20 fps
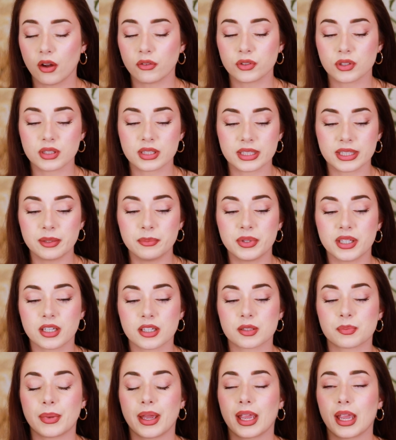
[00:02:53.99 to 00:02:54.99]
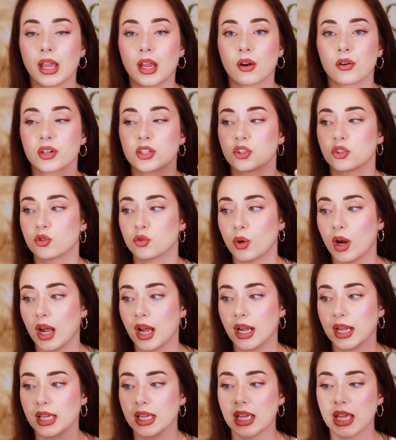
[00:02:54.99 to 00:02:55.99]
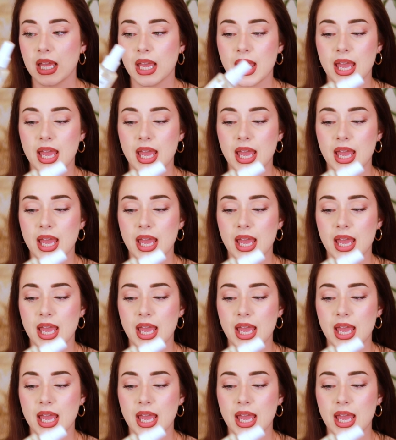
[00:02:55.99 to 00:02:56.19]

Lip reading: obviously, because my hair is dry